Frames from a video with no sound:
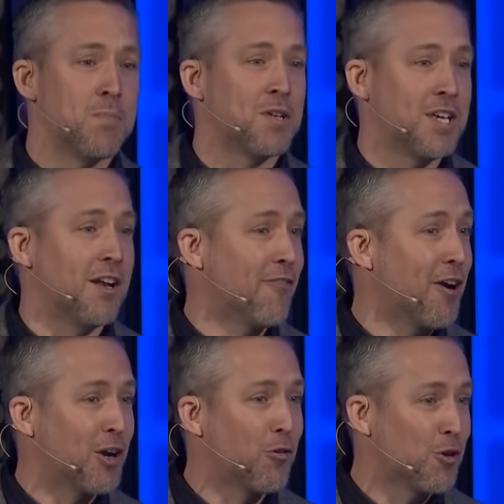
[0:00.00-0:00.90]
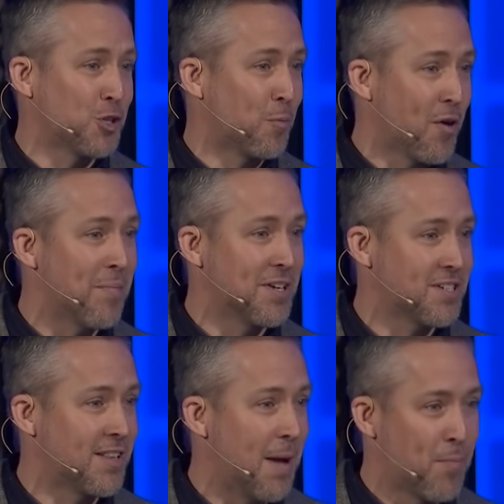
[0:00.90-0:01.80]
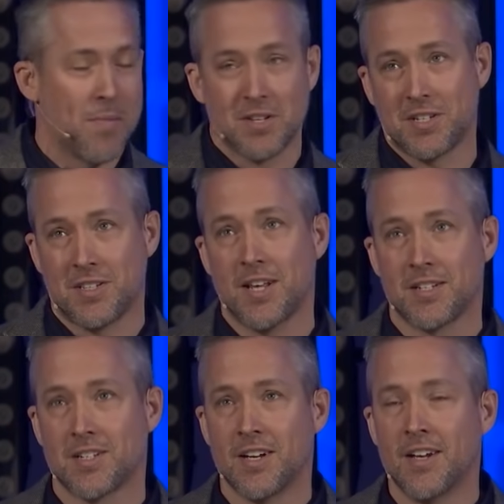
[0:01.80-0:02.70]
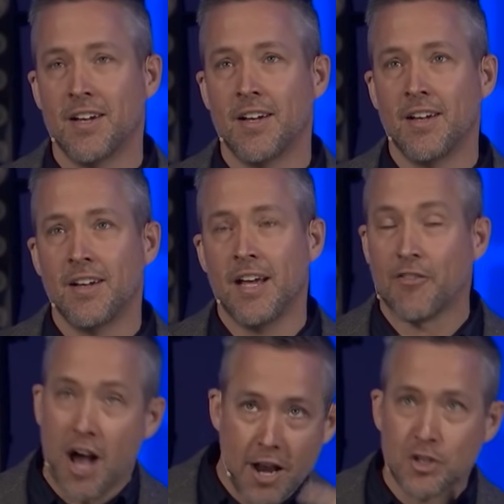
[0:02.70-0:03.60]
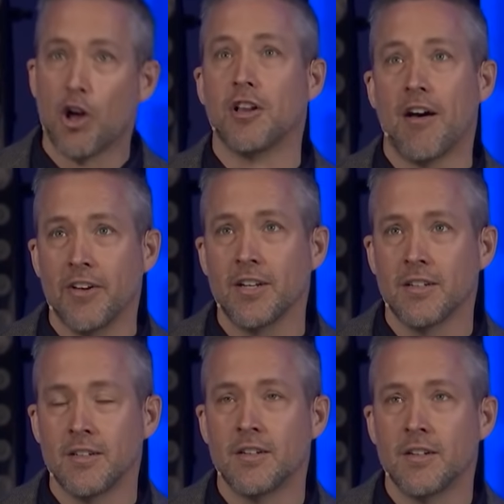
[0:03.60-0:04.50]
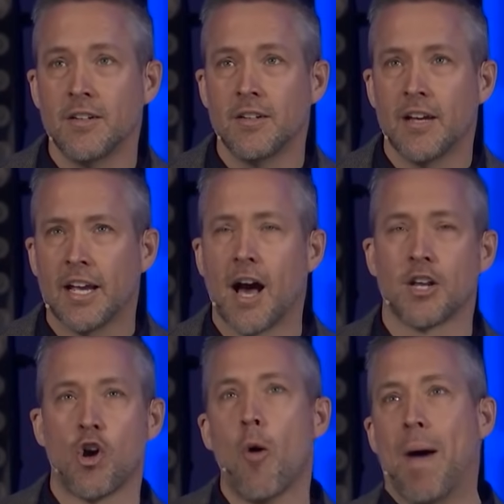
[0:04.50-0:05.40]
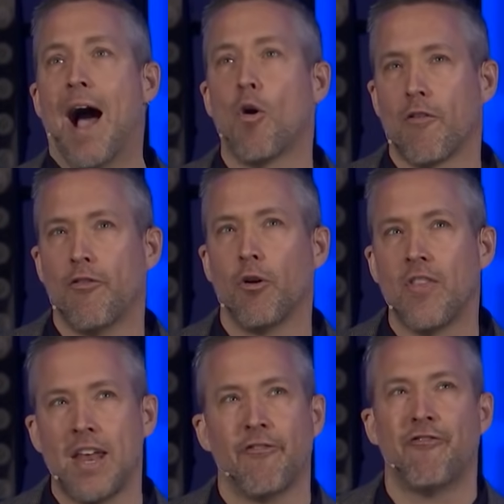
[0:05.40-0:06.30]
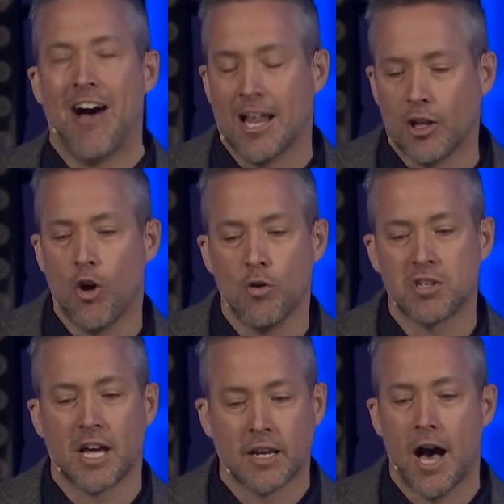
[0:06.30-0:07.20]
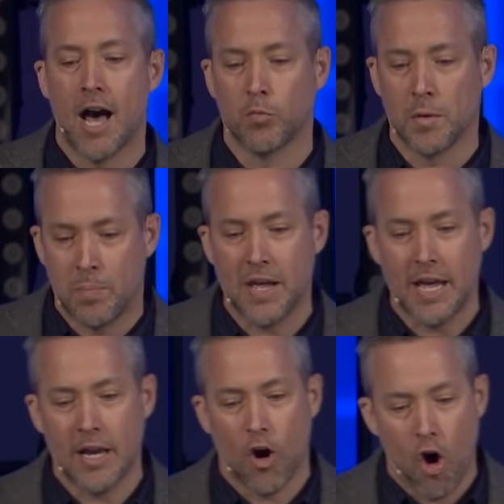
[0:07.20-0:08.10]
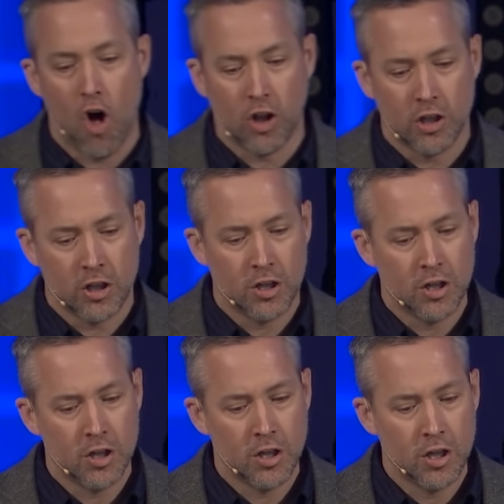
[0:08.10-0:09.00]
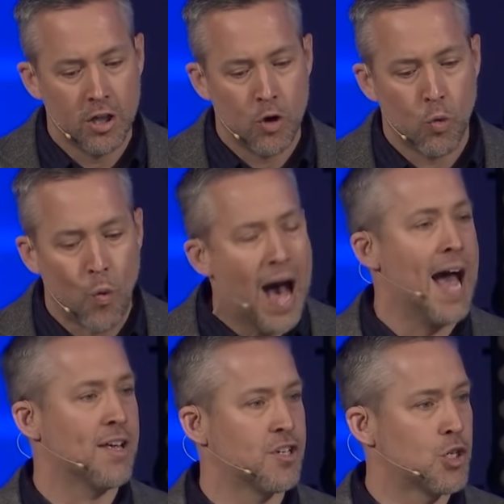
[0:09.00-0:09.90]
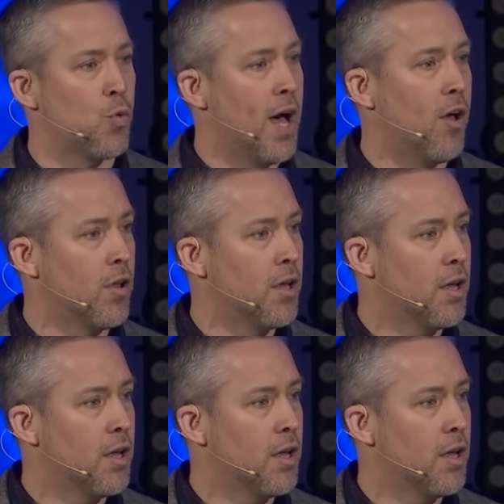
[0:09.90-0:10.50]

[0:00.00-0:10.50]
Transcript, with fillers: is missing a very crucial premise, and that premise is this if God is all loving and God is all powerful, then it follows that God would be all wise as well.